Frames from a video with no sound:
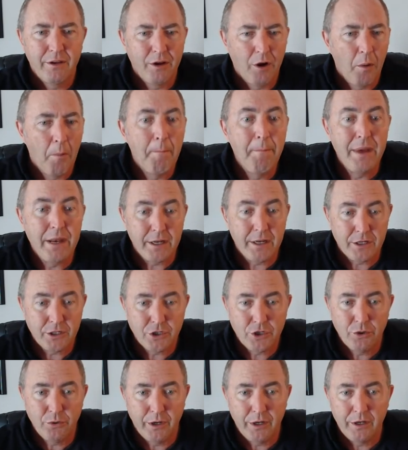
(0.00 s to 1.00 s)
you know a
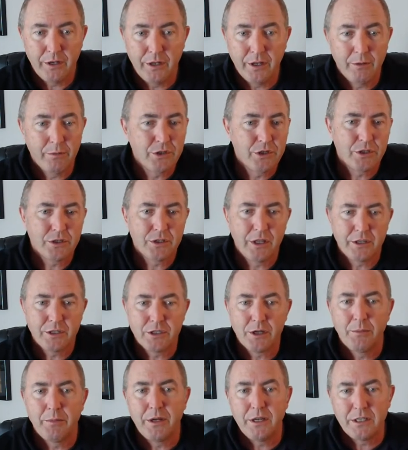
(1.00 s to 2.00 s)
minute to it, and they would just
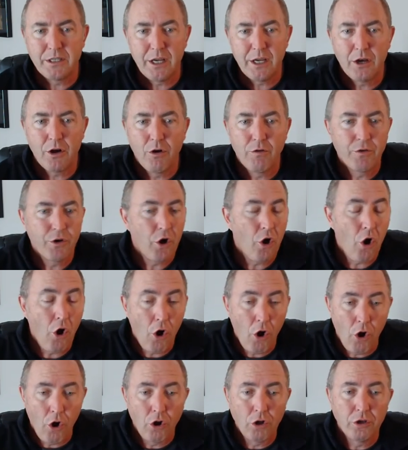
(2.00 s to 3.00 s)
let somebody take over
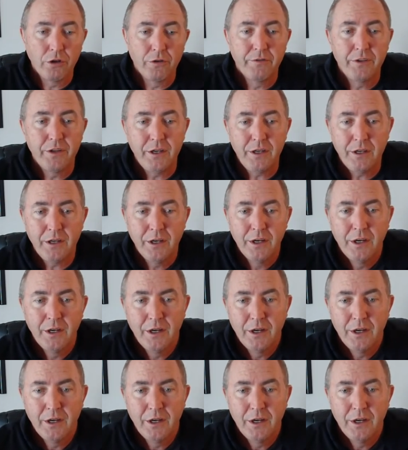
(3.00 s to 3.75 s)
all of the